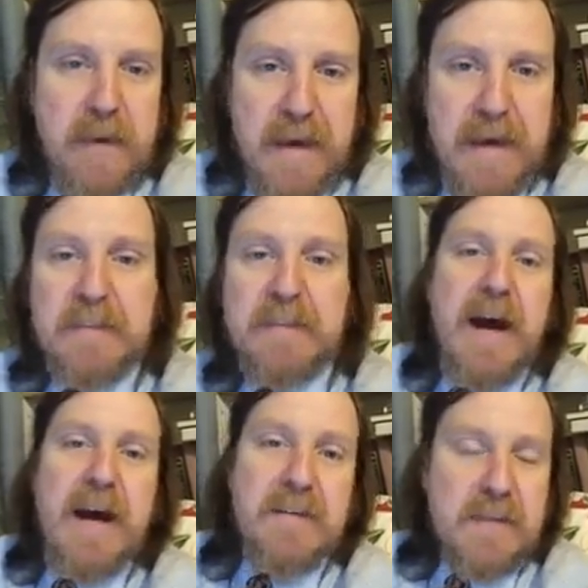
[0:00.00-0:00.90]
And
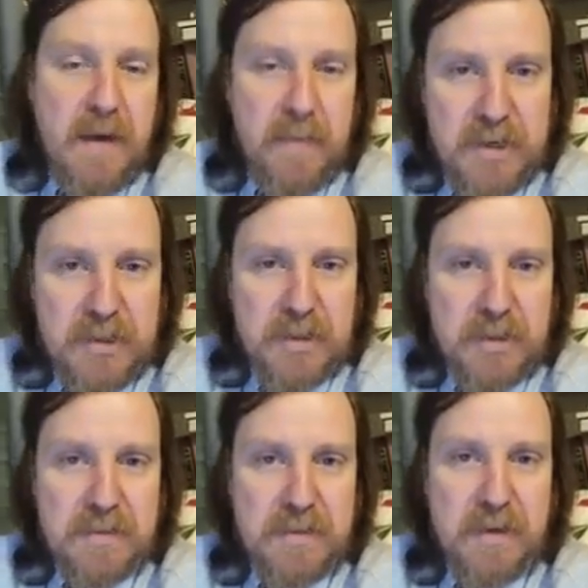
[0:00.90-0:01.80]
God is
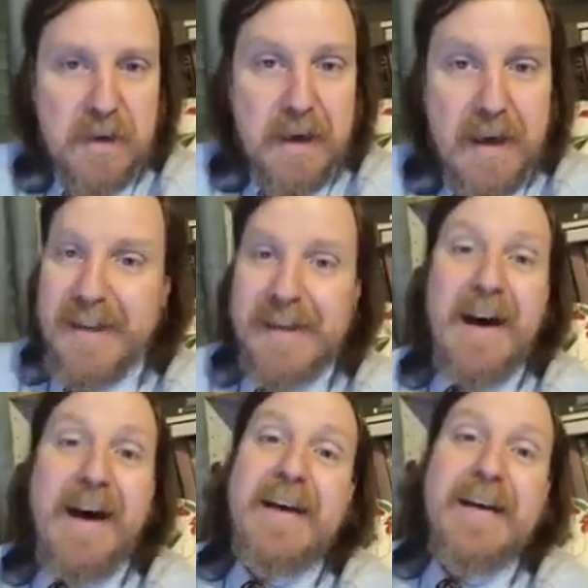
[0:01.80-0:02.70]
omniscient. And
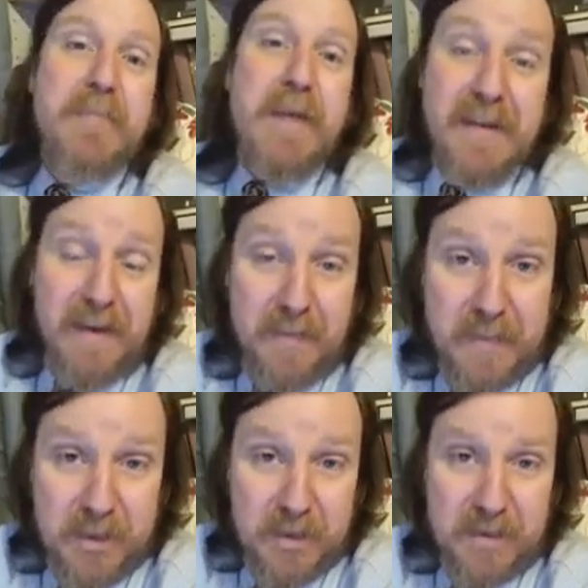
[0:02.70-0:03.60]
I am not
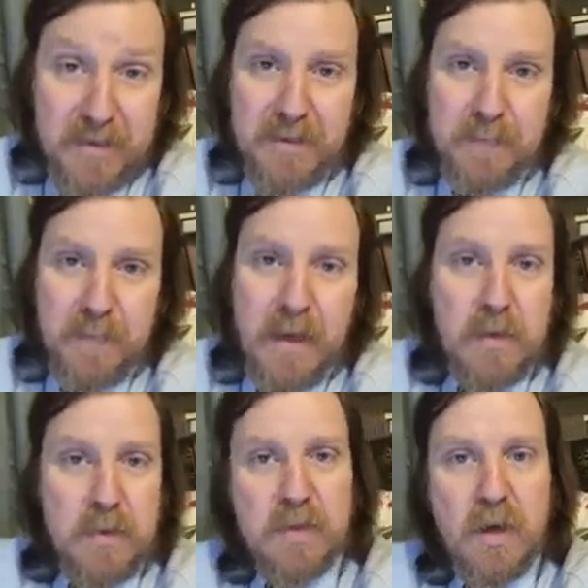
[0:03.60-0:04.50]
omniscient.
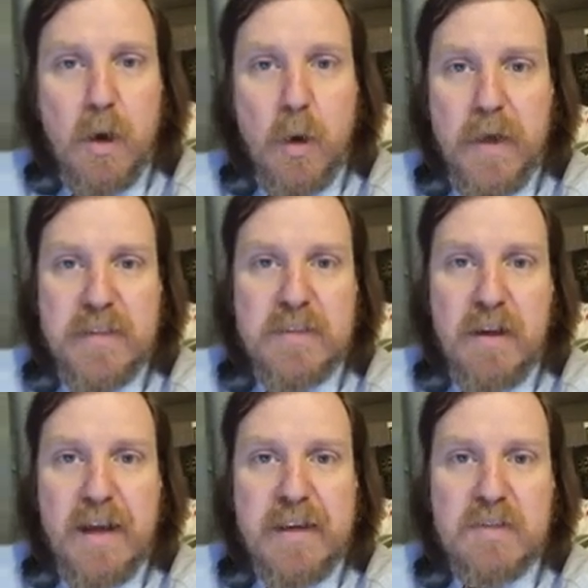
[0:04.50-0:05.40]
So, that's all
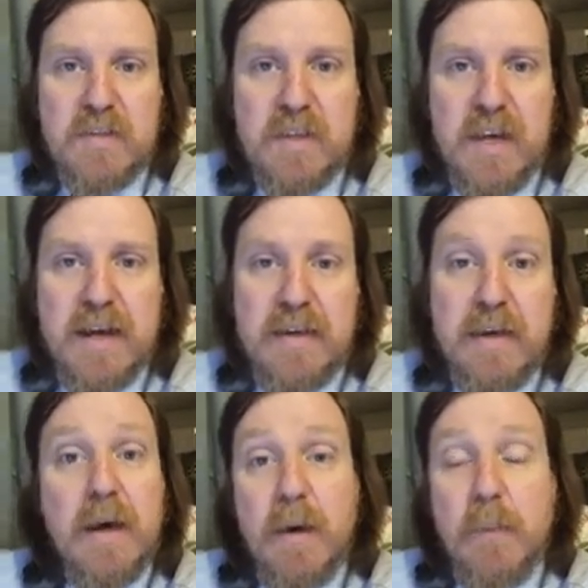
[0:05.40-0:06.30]
I can say,
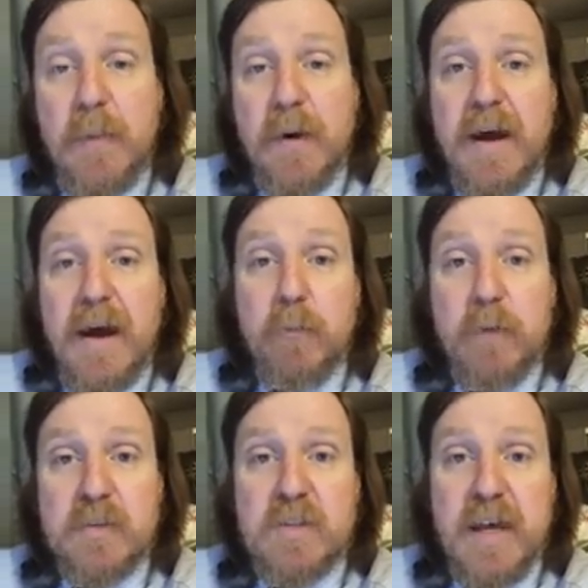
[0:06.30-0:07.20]
but I
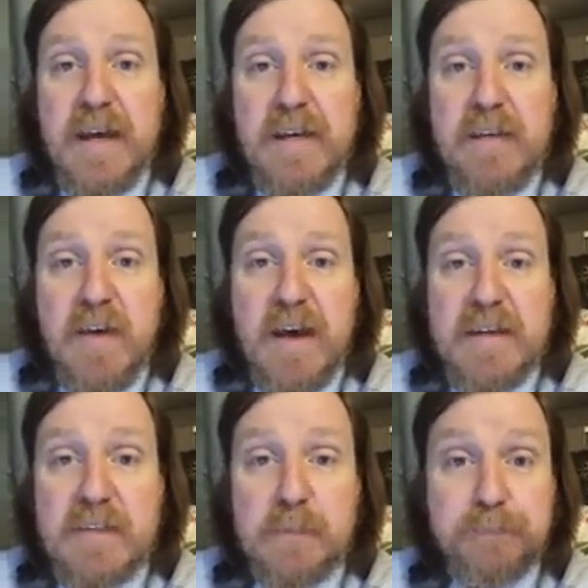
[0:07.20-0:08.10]
will say
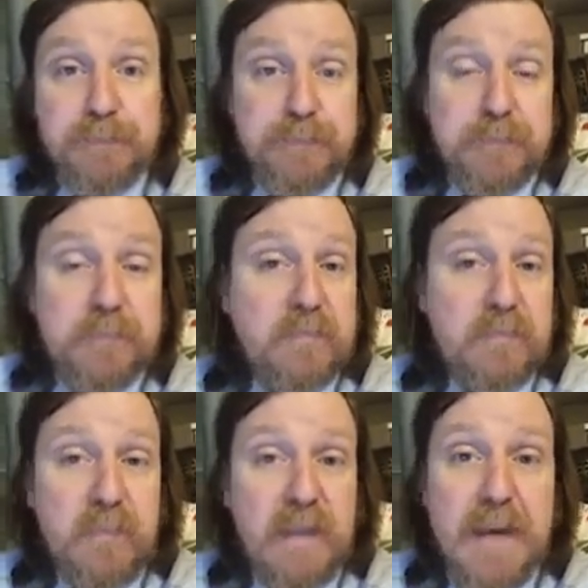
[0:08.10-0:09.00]
that
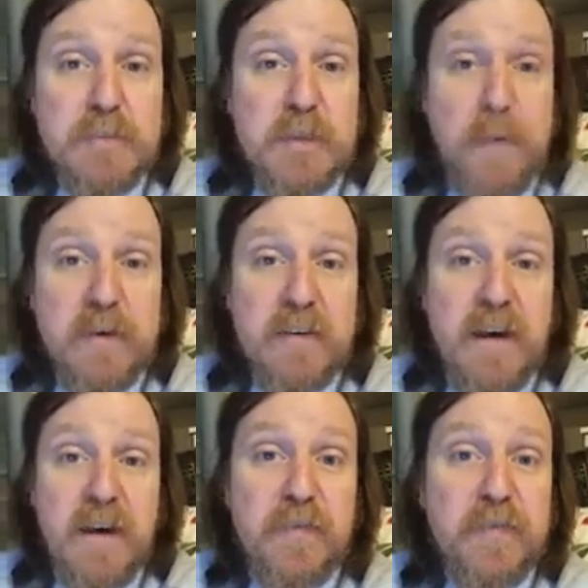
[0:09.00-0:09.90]
I'm smart
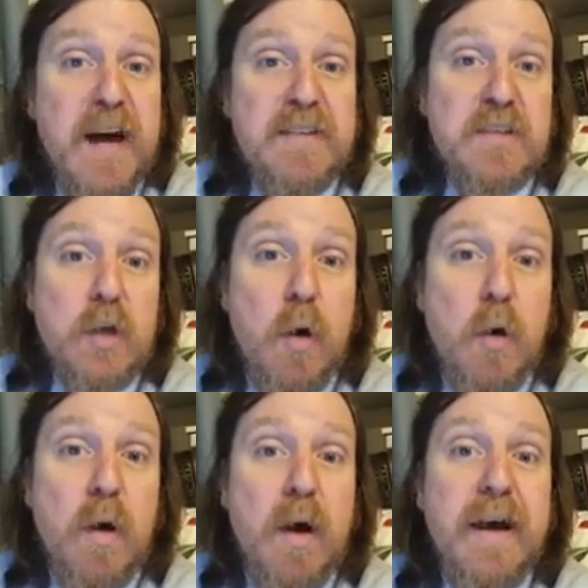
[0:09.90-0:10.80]
enough not to
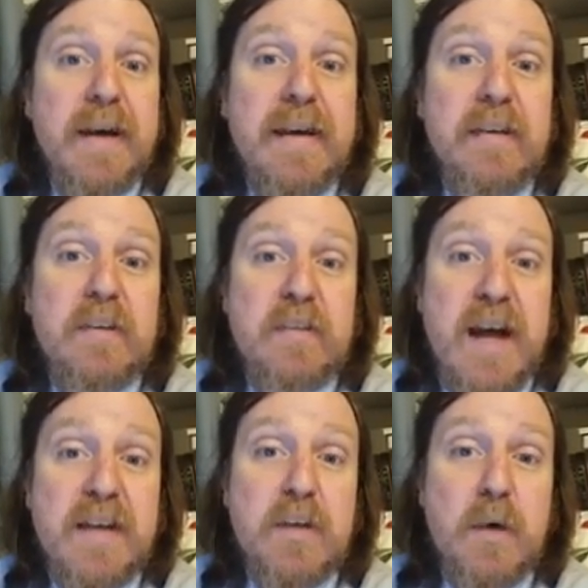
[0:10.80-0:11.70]
go
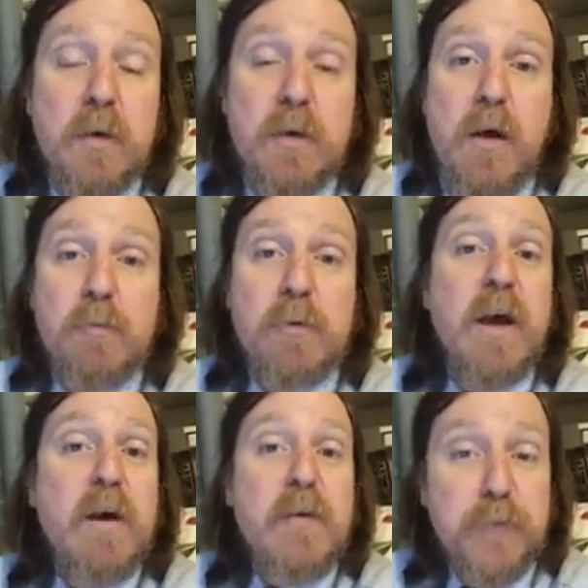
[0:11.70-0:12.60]
along with
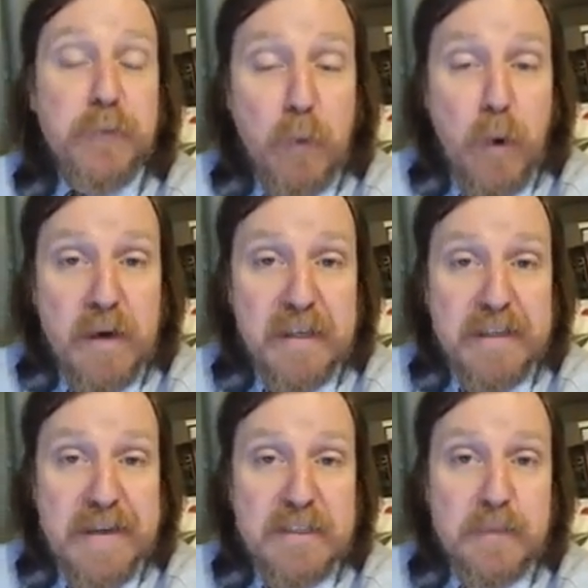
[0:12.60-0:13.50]
fraud
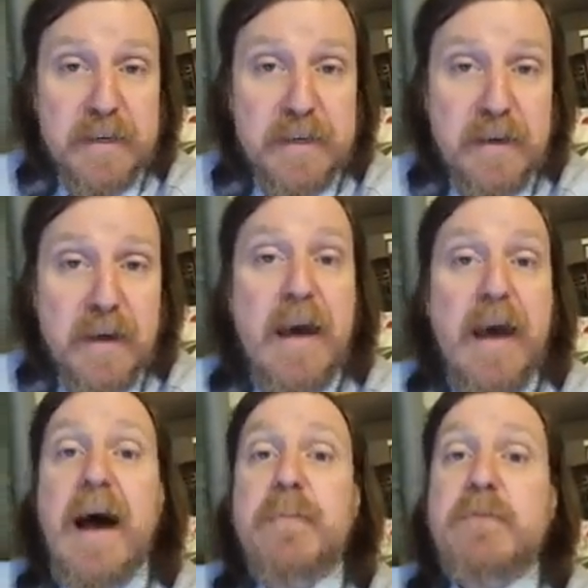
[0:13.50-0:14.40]
against me.
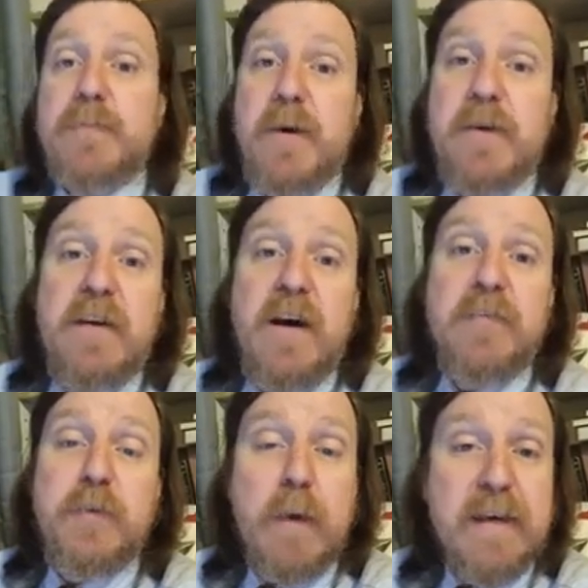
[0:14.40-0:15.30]
I'm smart enough to
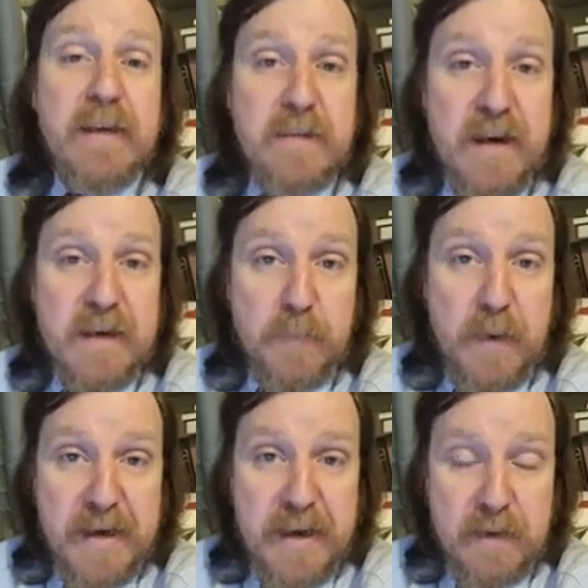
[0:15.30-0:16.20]
recognize
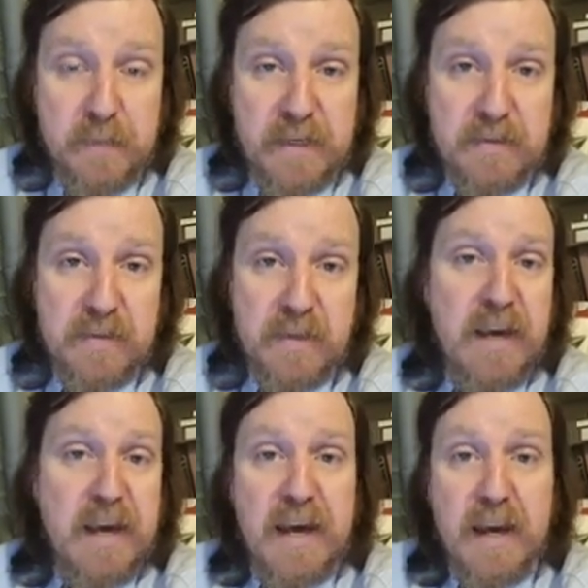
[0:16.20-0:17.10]
my enemies,
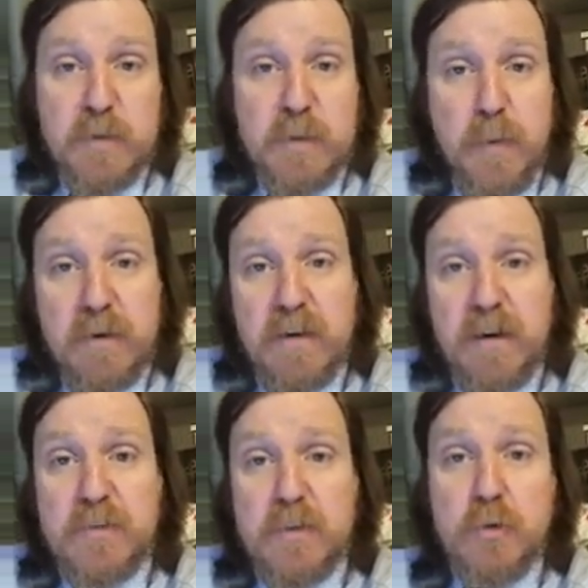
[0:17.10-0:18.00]
and I'm smart enough
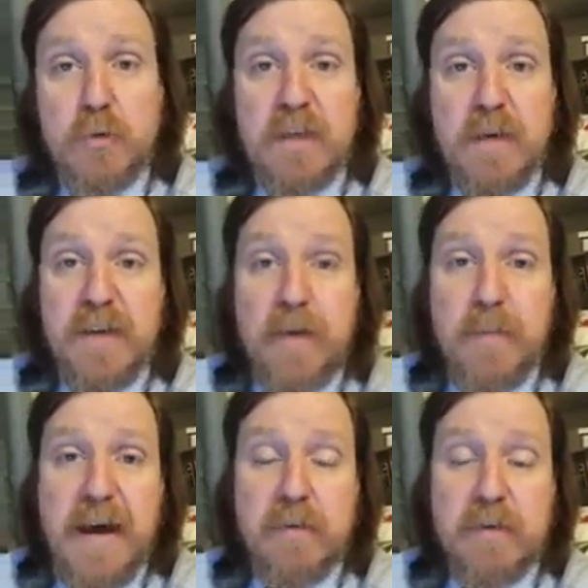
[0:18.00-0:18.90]
to do something
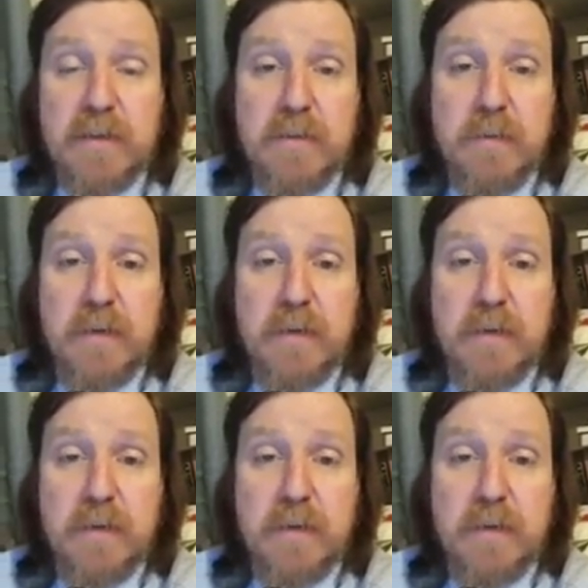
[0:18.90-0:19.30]
about it.